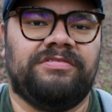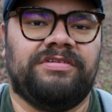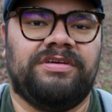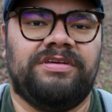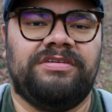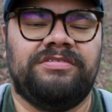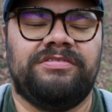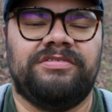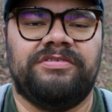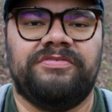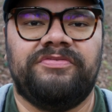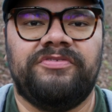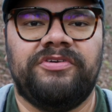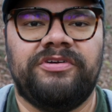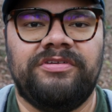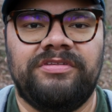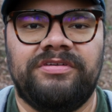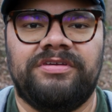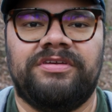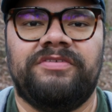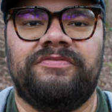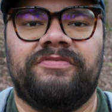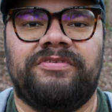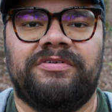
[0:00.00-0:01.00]
Okay, so if you're
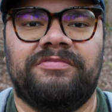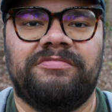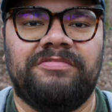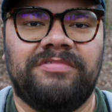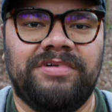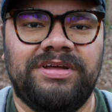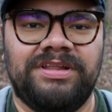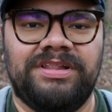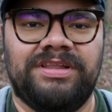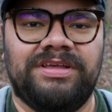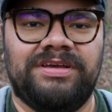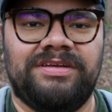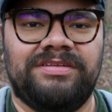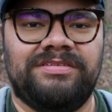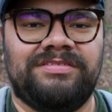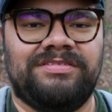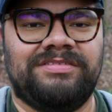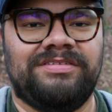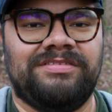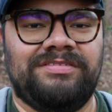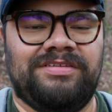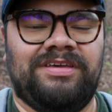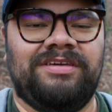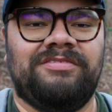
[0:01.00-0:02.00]
looking for one lens
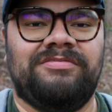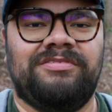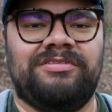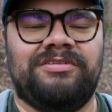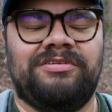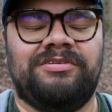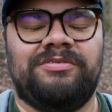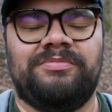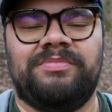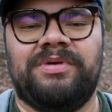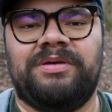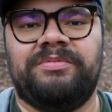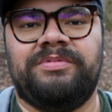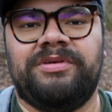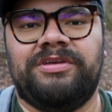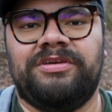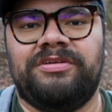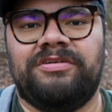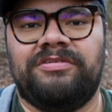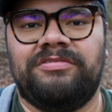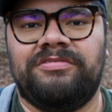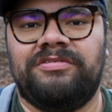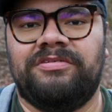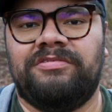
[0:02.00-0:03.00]
to take with you, maybe
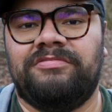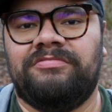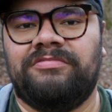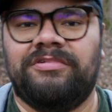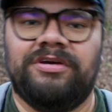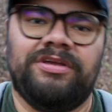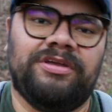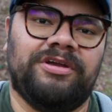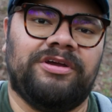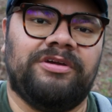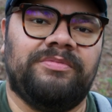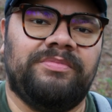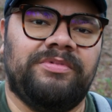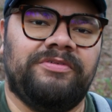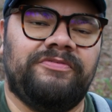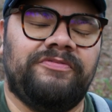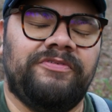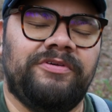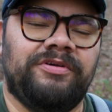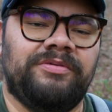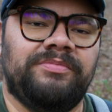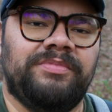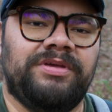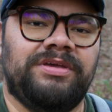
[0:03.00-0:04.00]
you don't know what you're gonna be
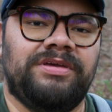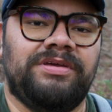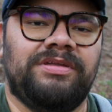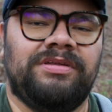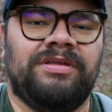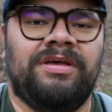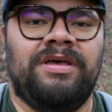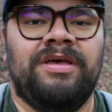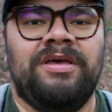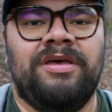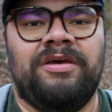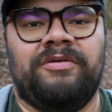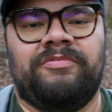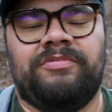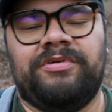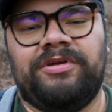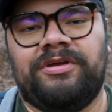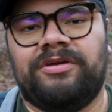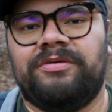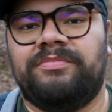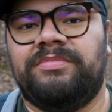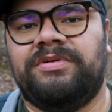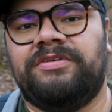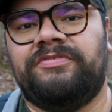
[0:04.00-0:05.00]
filming, what
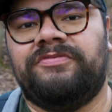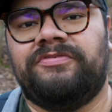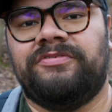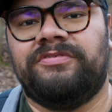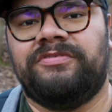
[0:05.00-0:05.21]
you're gonna be